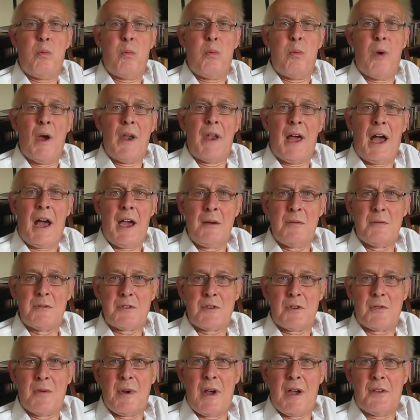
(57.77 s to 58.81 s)
When I
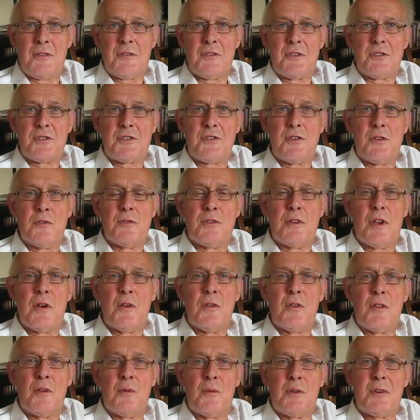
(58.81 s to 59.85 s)
was around the
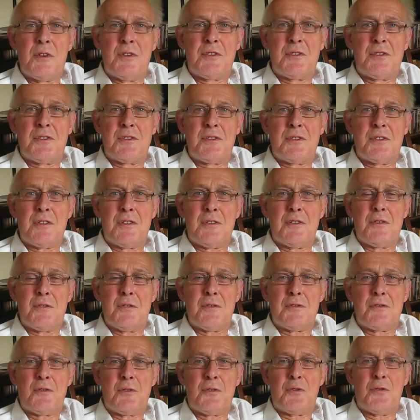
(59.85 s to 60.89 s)
studio, there was
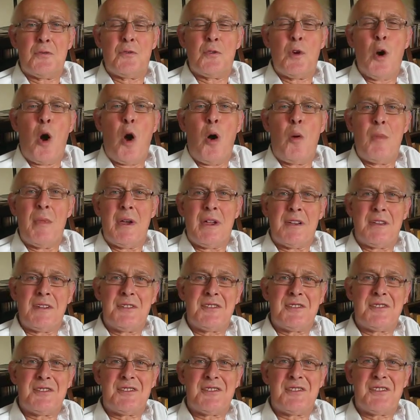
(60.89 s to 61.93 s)
sort of
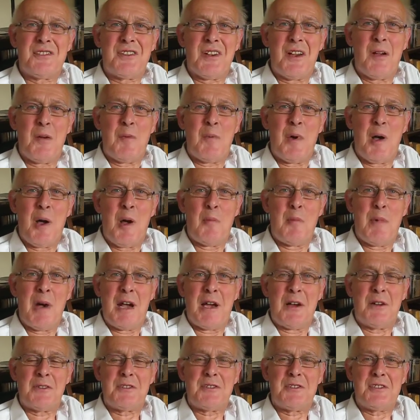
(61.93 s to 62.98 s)
comments
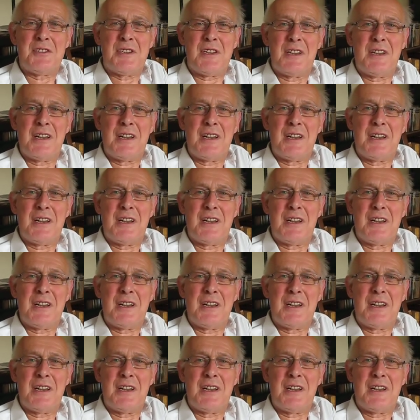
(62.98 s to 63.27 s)
about